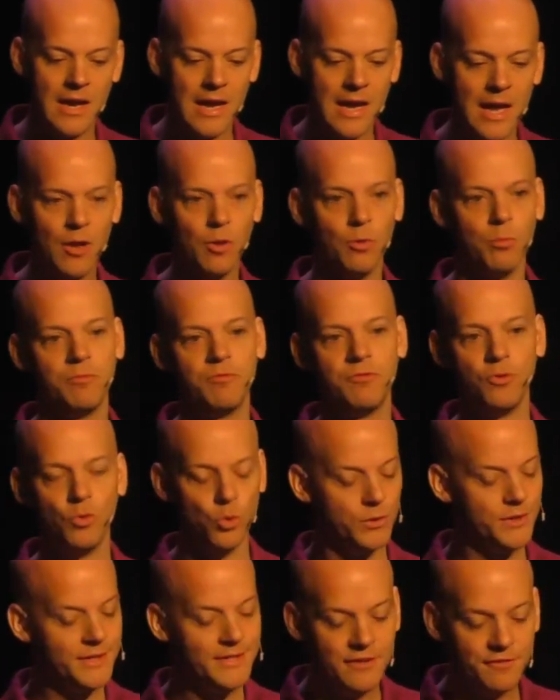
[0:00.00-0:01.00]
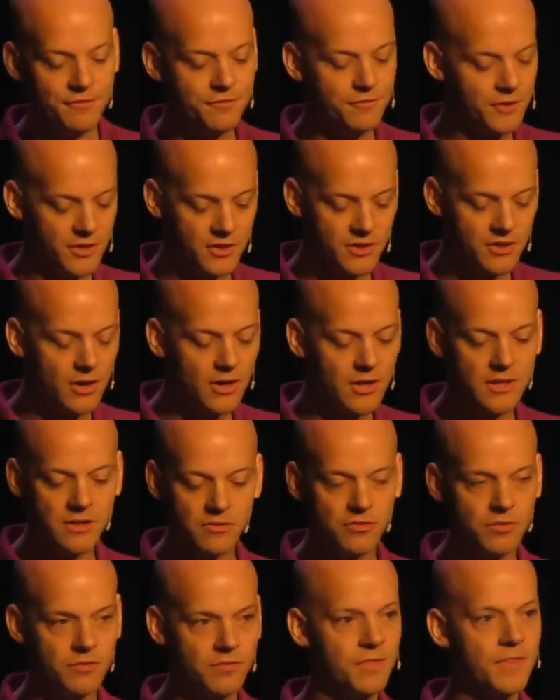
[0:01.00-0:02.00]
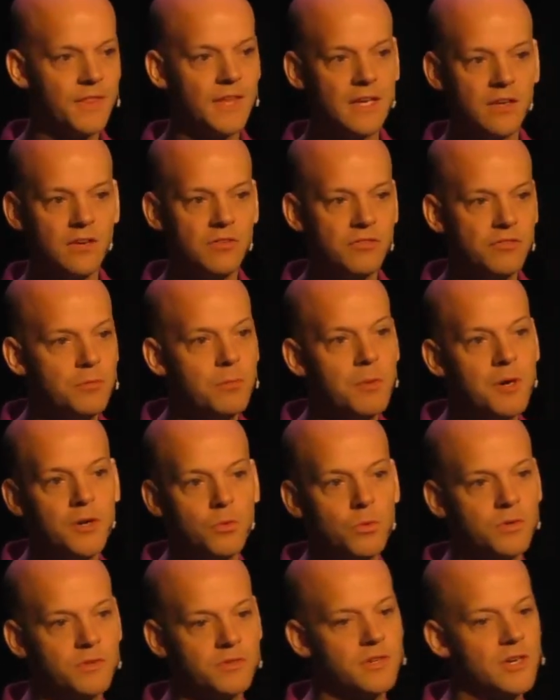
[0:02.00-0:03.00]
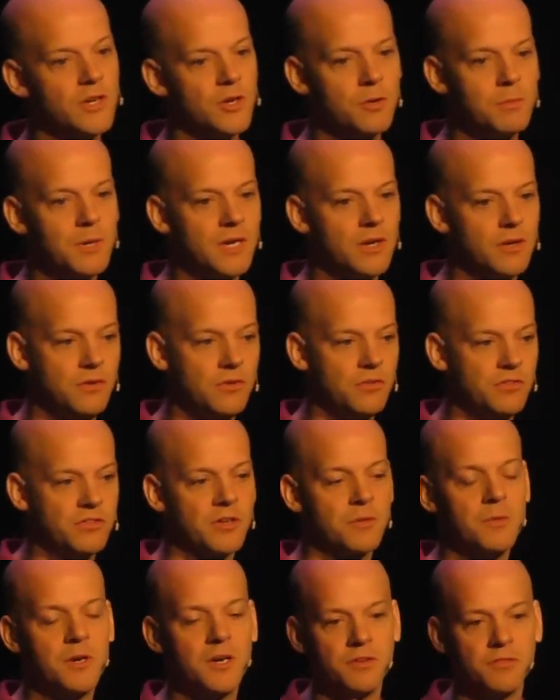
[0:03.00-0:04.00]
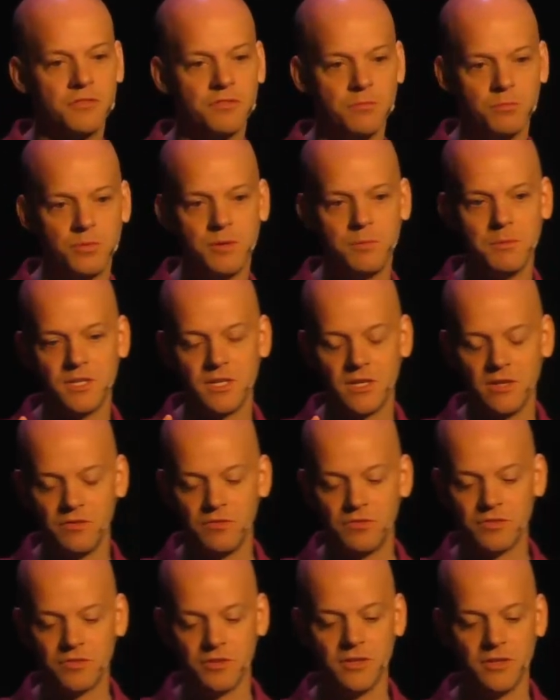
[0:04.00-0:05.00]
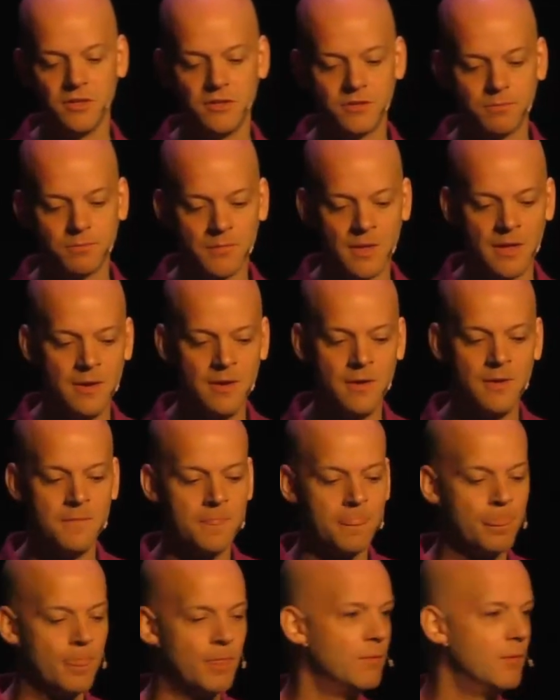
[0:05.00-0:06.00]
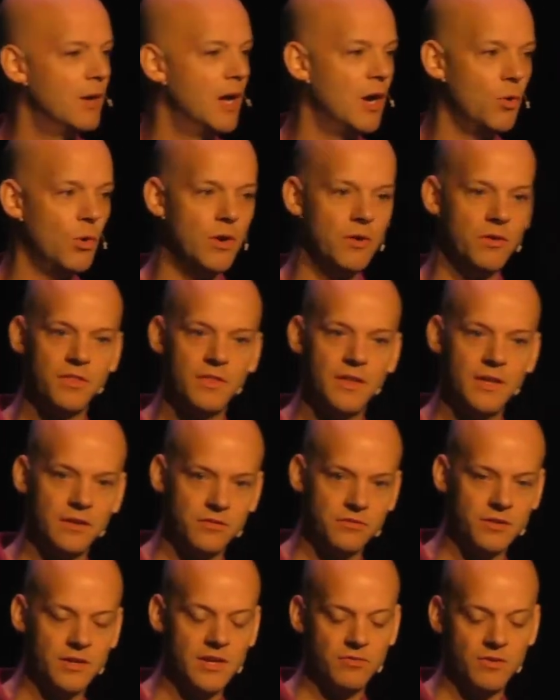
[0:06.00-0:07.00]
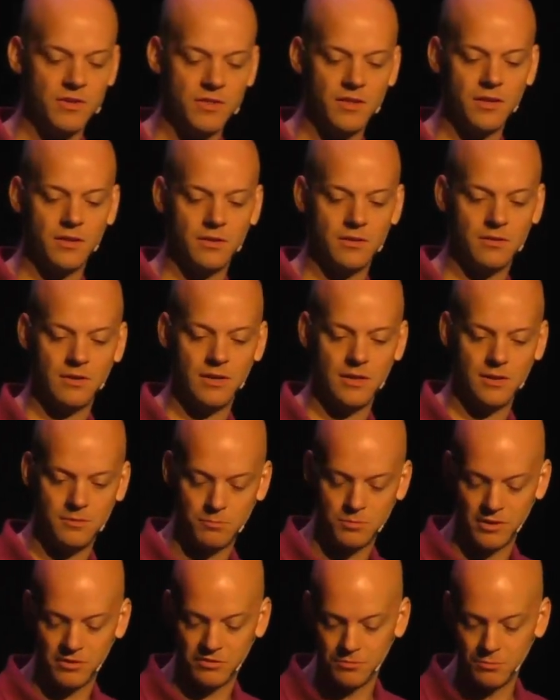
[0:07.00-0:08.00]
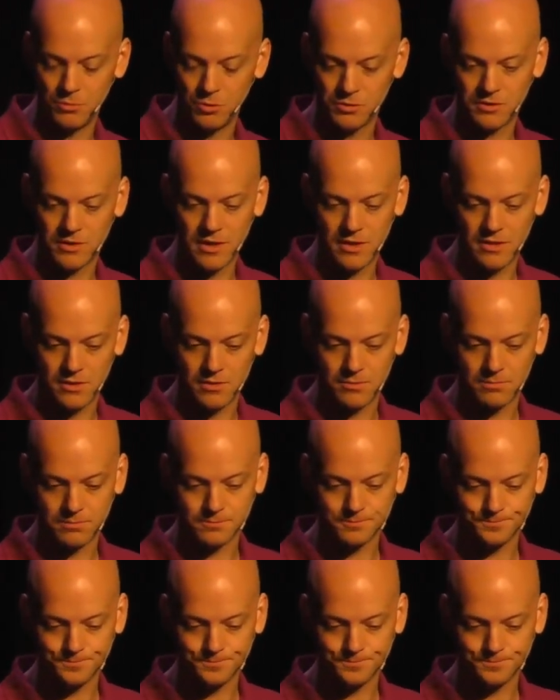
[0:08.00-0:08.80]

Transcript: help for different kinds of things you might want to know about, user commands and primitives and OO things and everything and brings them all together.